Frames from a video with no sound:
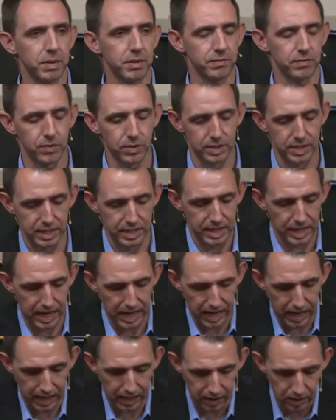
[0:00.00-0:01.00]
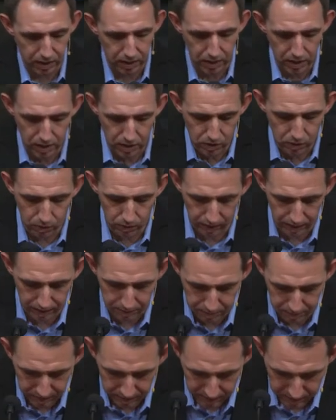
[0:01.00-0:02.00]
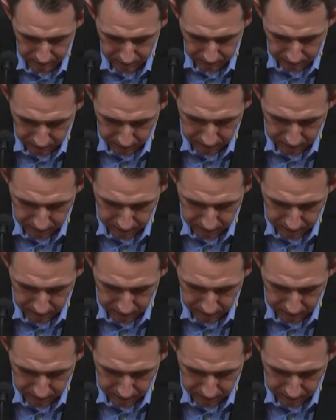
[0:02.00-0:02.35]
But for today, we're going to be in,